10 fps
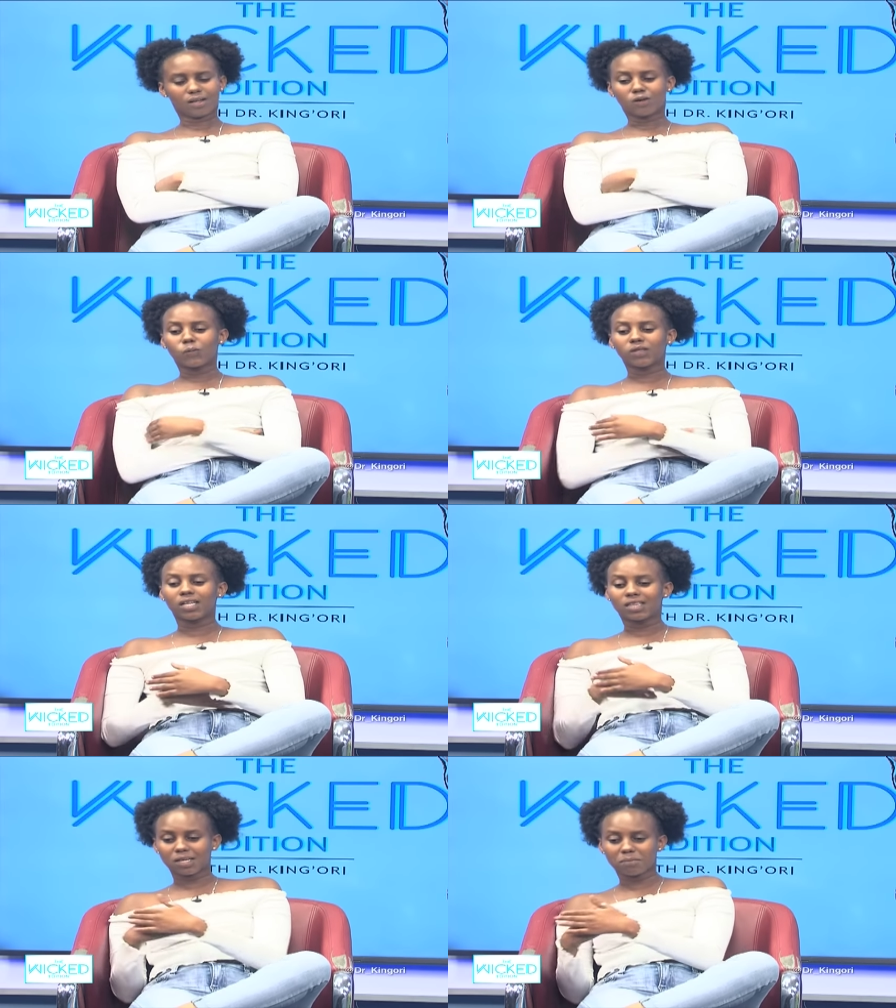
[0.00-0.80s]
With the
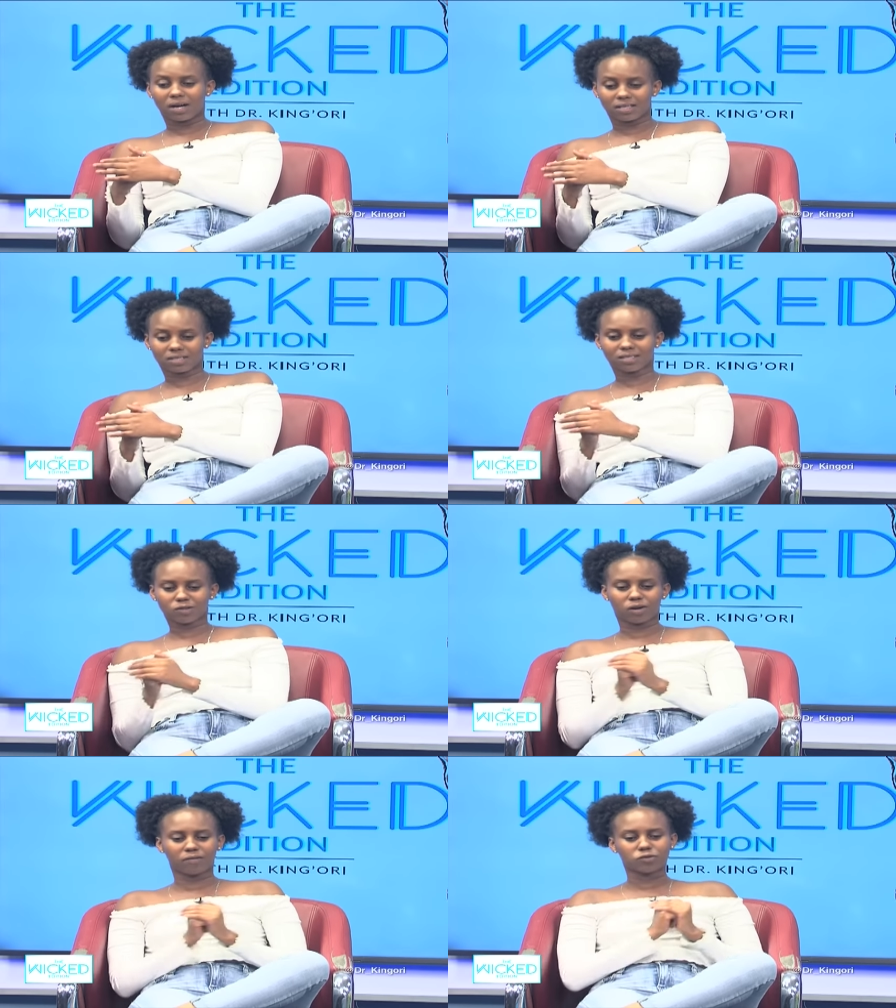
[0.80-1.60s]
3 bands,
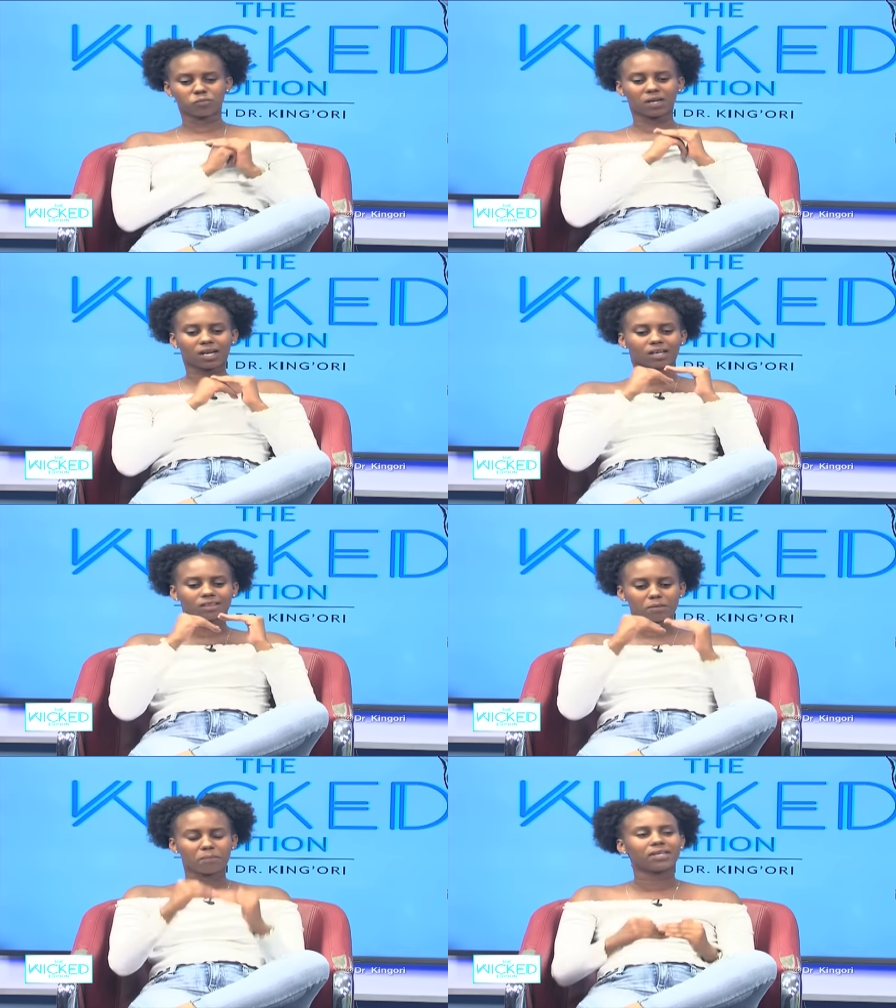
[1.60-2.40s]
you have to make
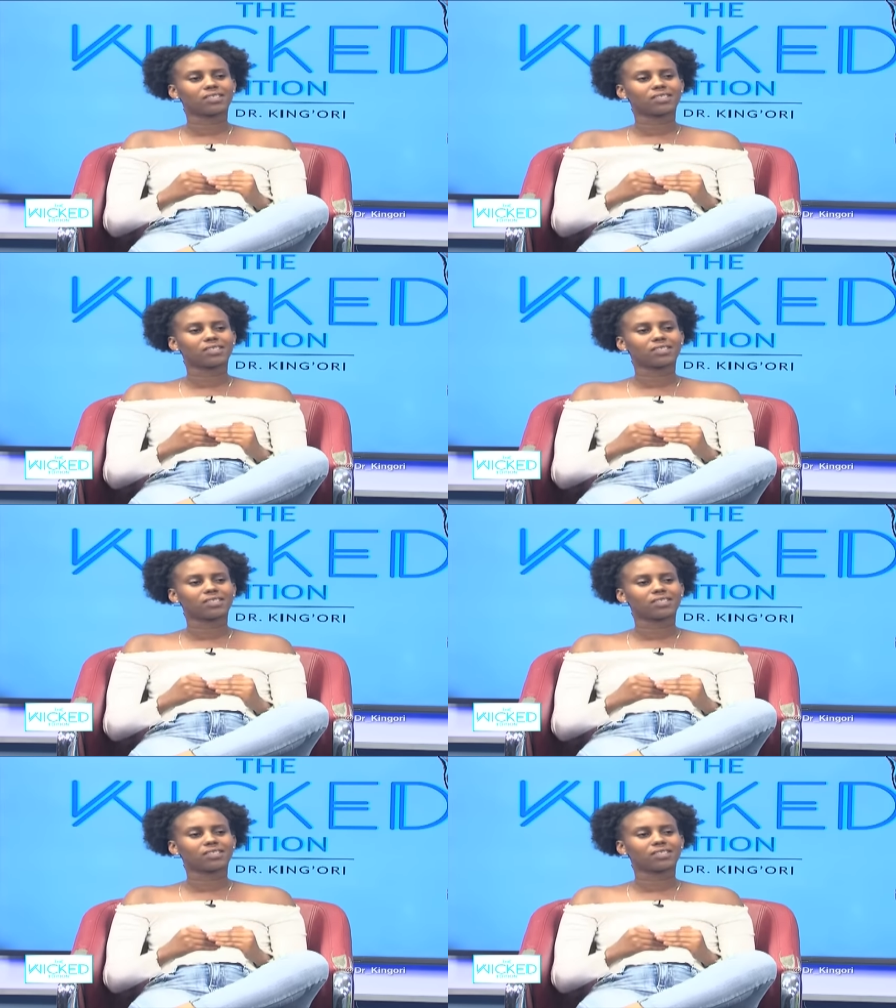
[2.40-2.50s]
the best